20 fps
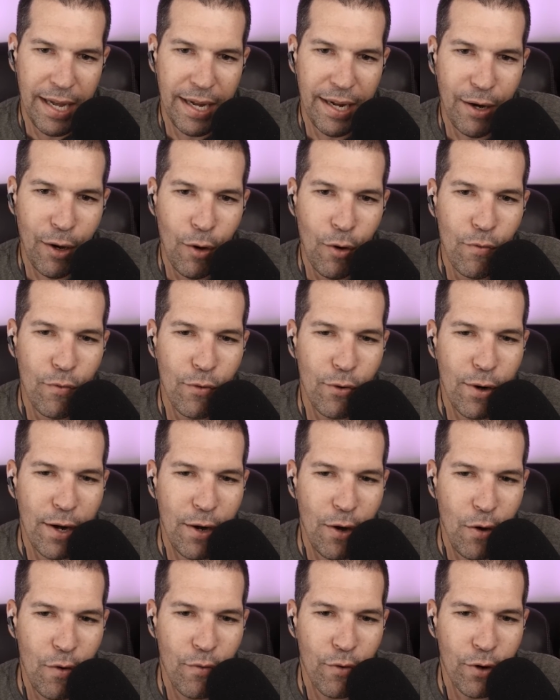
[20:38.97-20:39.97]
over
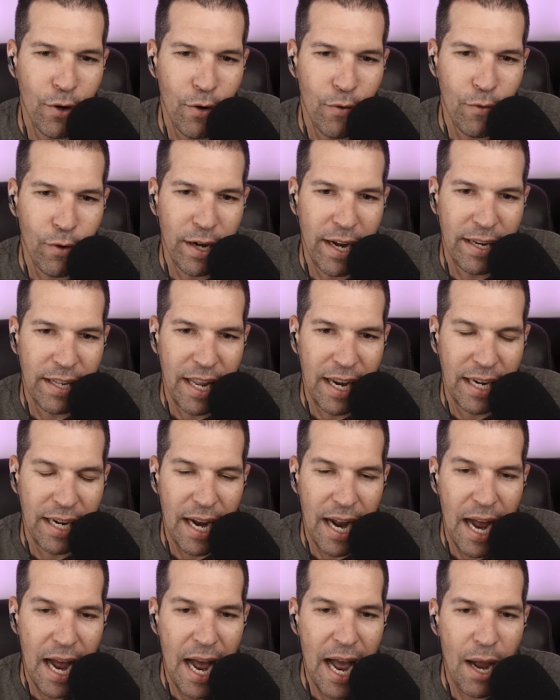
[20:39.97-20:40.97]
and over and over again. Like
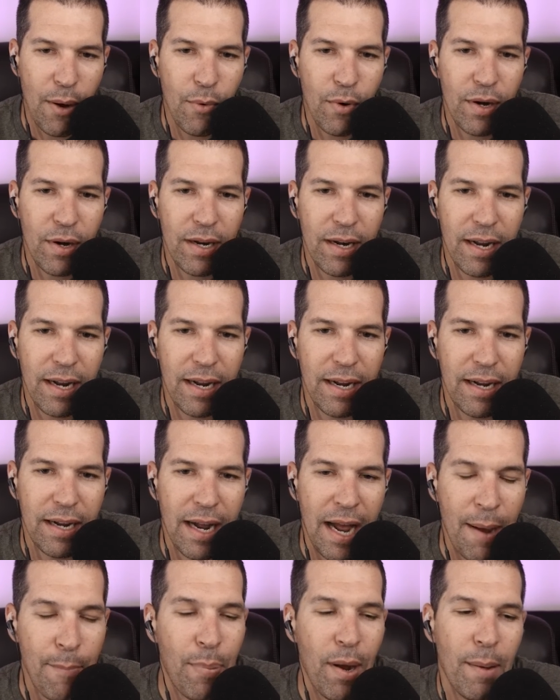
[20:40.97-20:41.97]
I
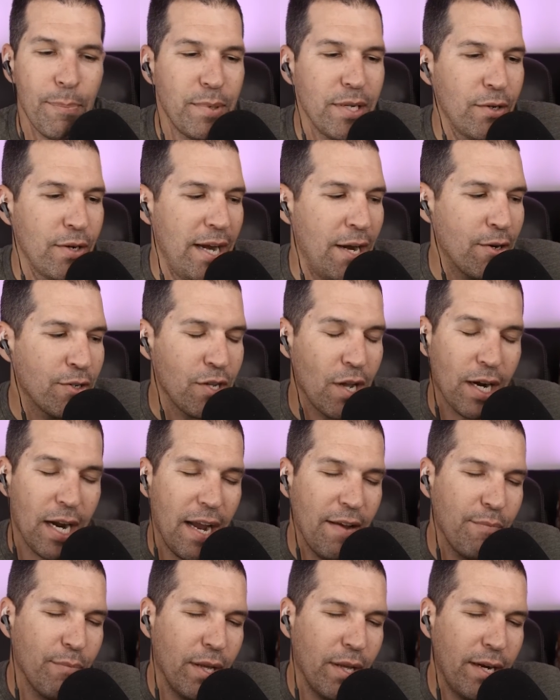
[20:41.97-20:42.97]
popped in Airzonk. I
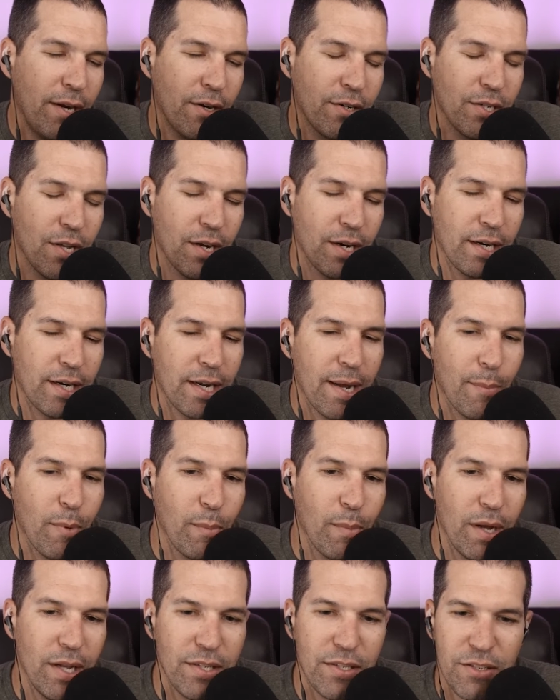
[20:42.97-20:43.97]
hadn't played Airzonk in a couple
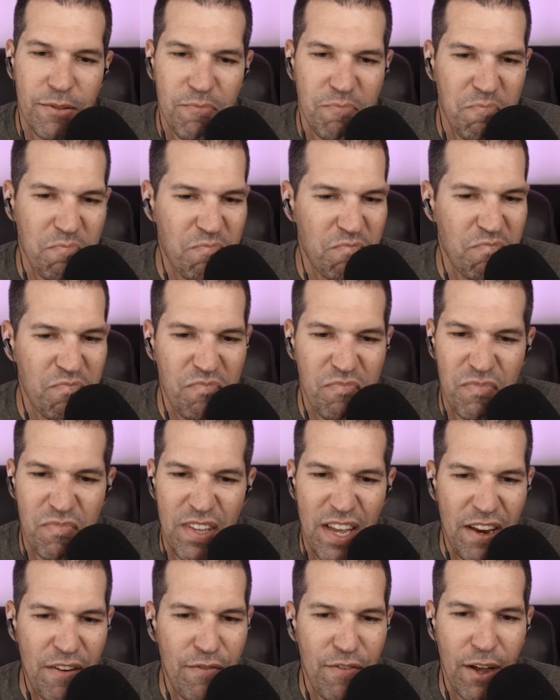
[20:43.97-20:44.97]
months.
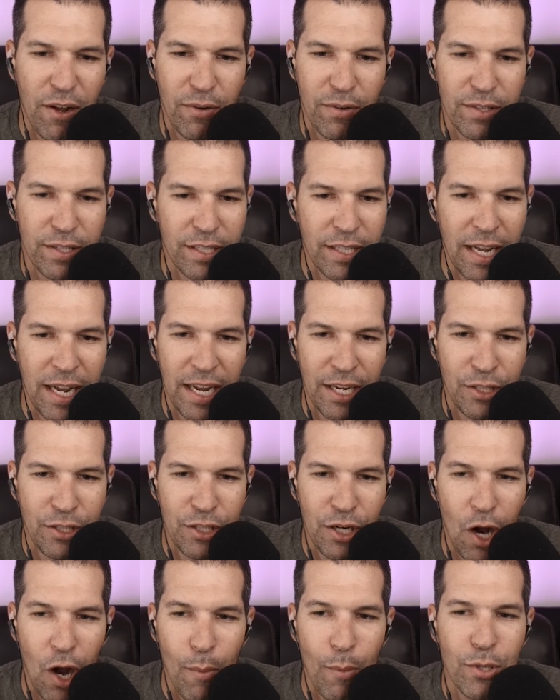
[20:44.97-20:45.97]
It felt
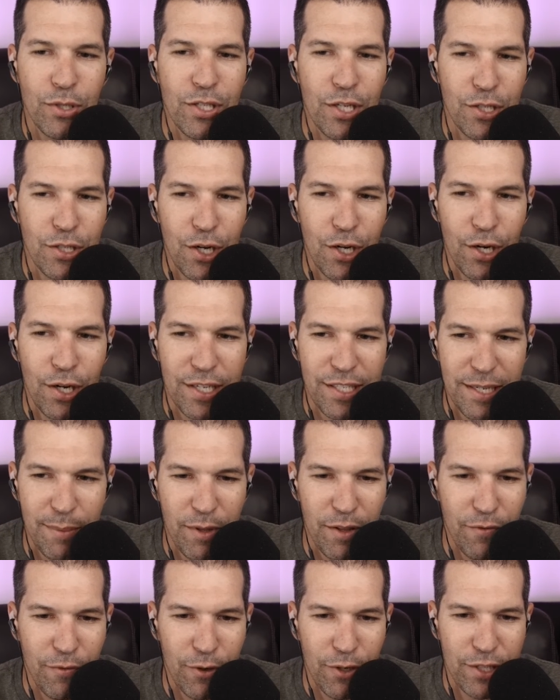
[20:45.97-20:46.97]
almost as good as some of
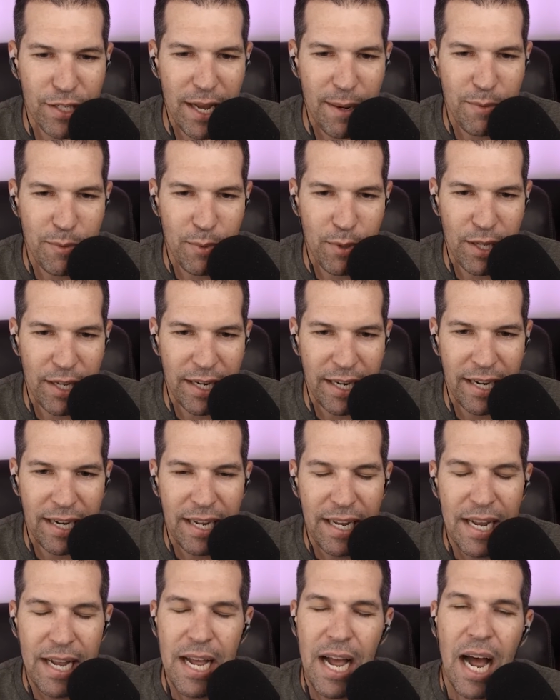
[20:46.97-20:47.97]
the first times playing it.
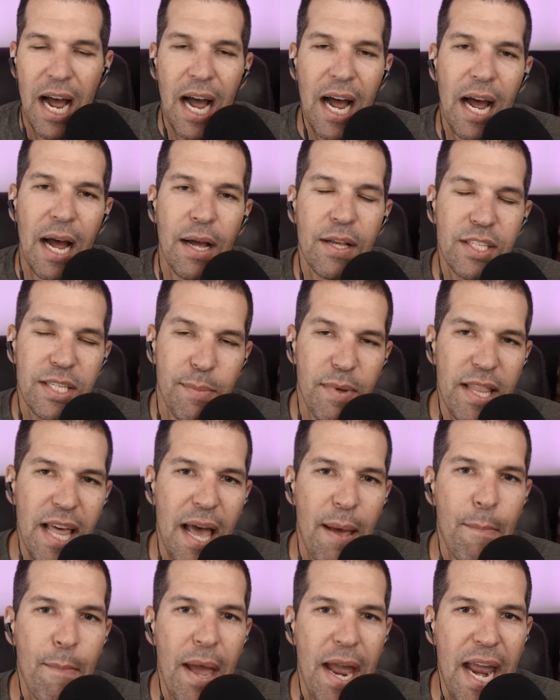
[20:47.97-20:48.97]
Some of
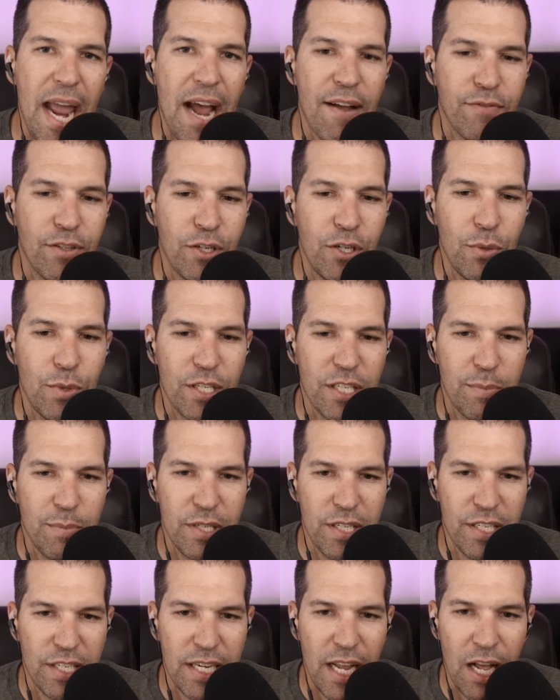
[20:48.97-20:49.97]
that may have to do with some
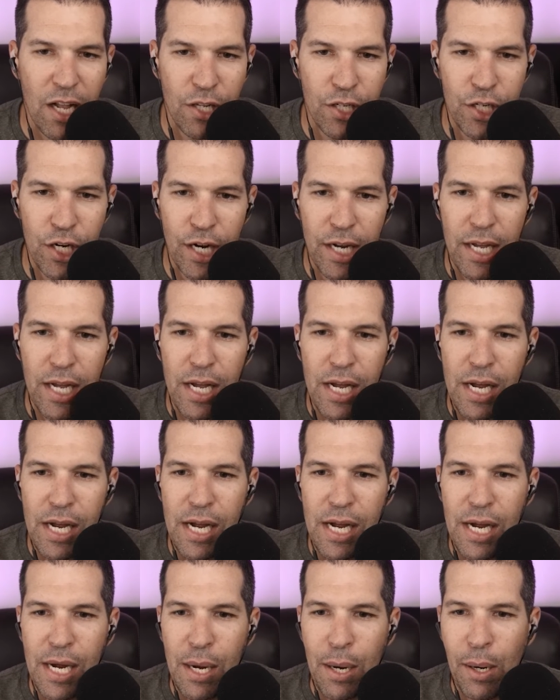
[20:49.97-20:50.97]
nostalgia,
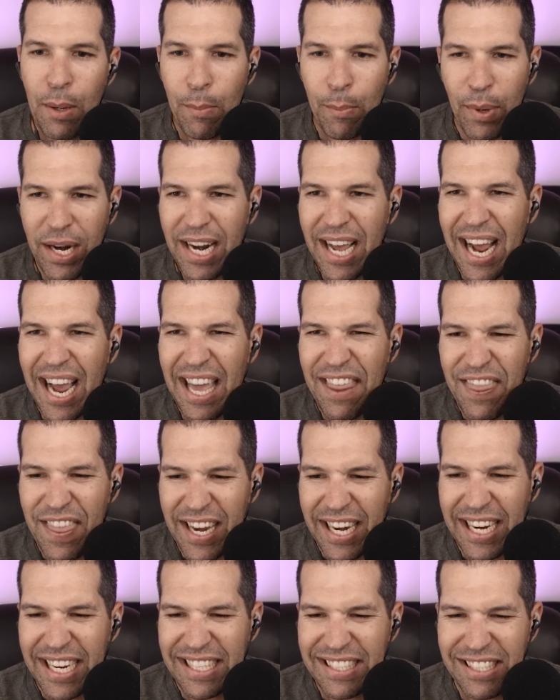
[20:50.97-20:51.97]
but I
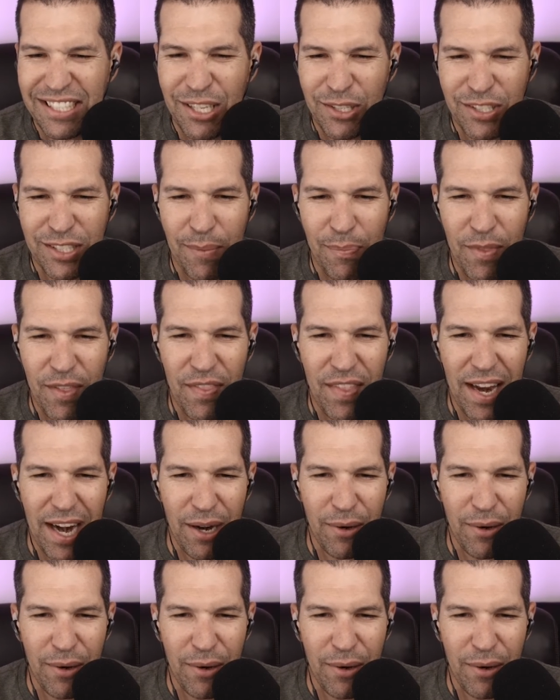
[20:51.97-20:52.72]
think it's still something that